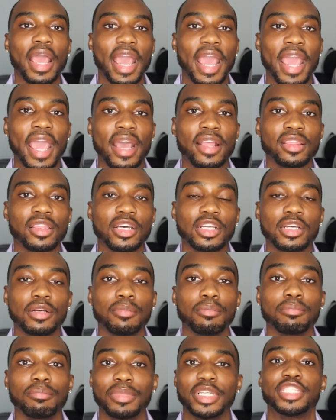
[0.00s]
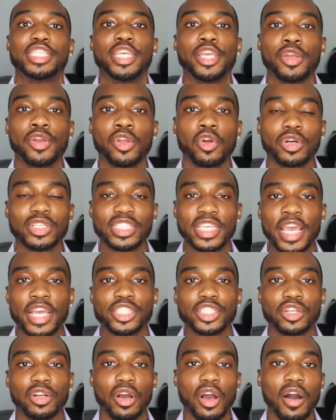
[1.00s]
and the material or
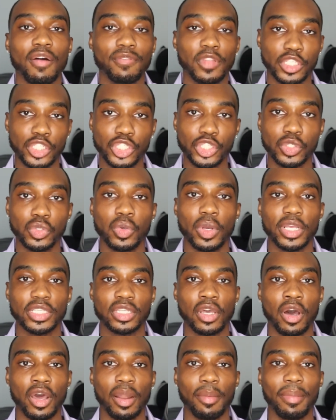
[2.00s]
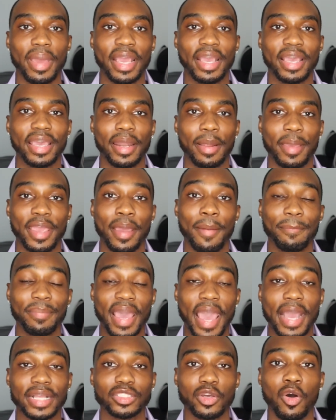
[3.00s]
texture of the shoe is going to make an
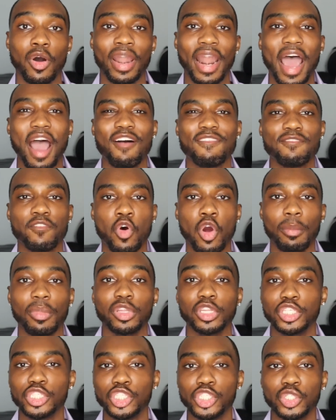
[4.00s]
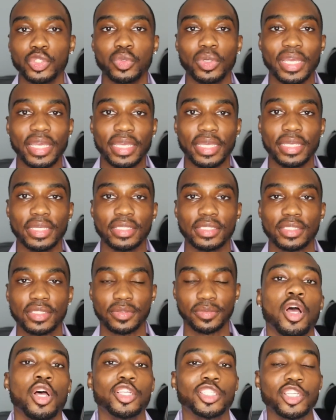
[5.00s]
impact on how formal the shoe is.
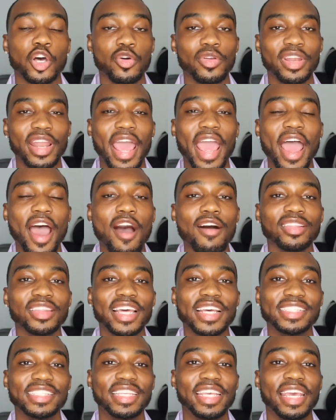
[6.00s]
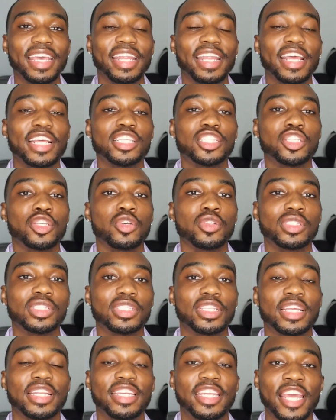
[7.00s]
So now let's get into
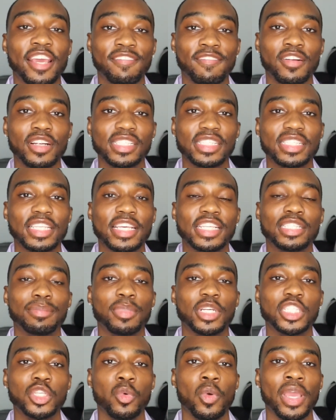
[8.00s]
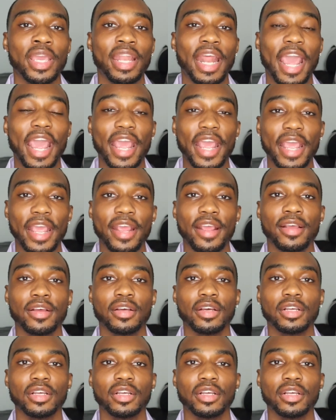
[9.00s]
the differences between a